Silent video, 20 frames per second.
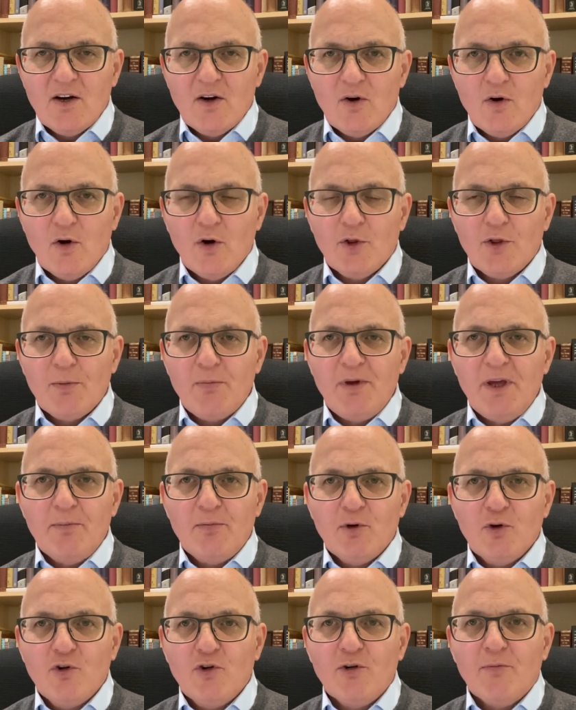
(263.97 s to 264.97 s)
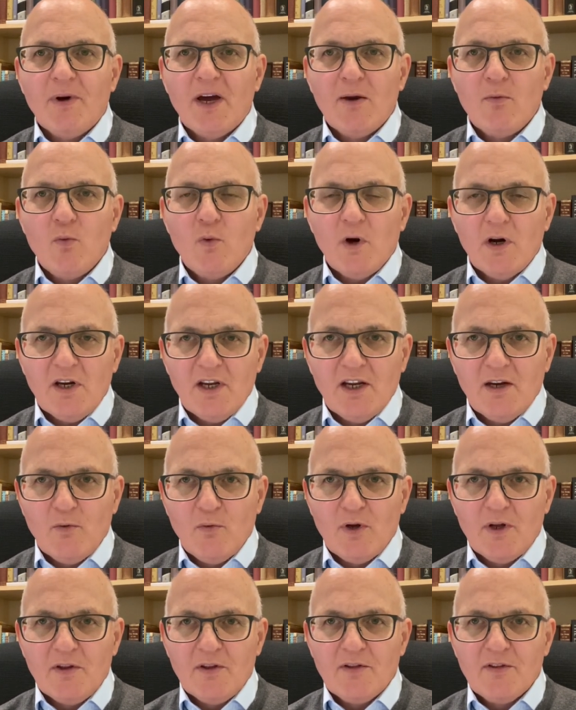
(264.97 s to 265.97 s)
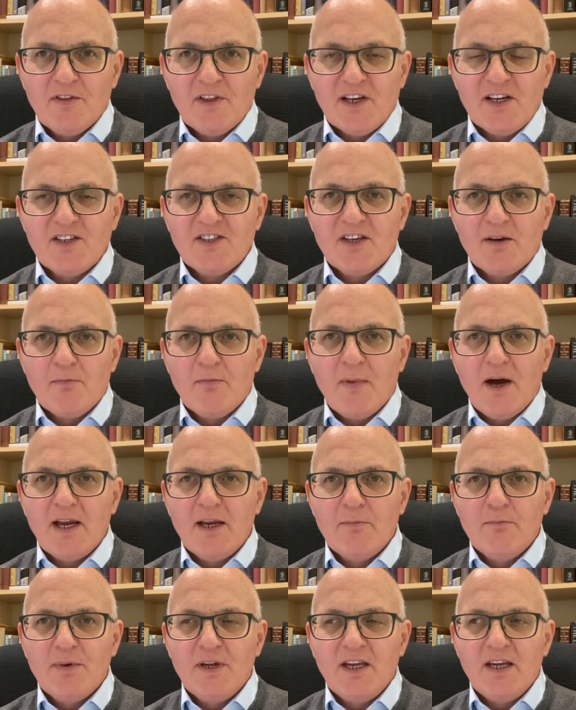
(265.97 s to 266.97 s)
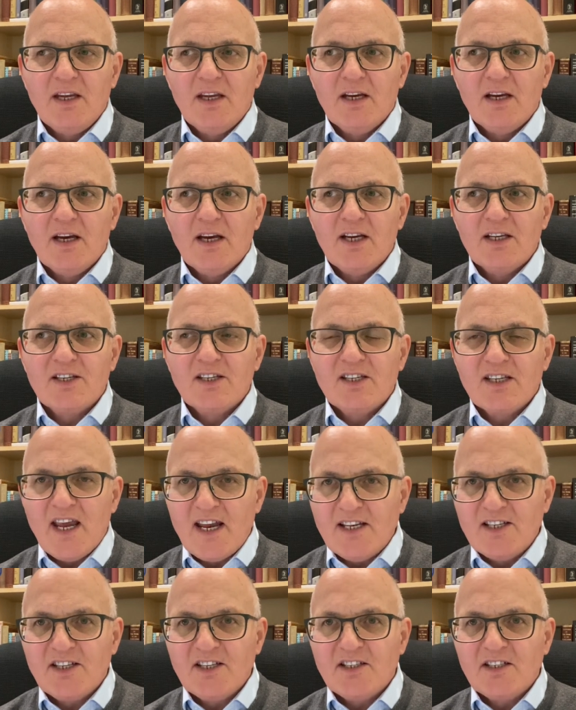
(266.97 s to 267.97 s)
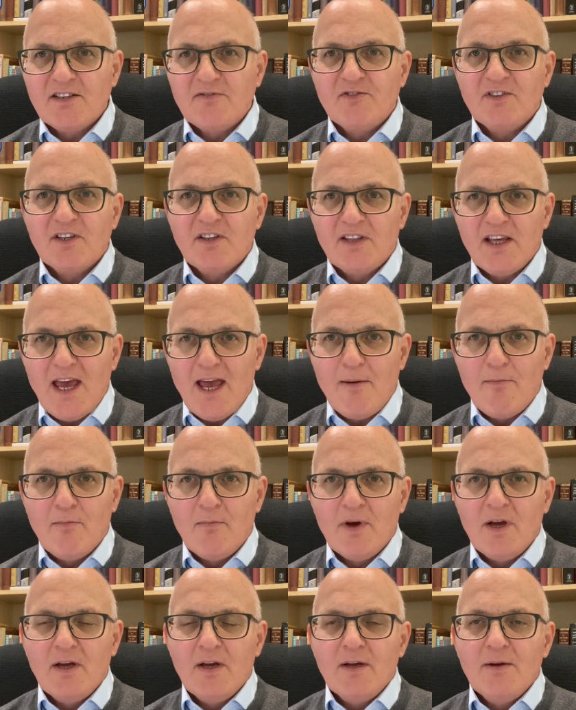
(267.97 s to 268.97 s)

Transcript: or the people group I'm working with, things that might be sensitive to them.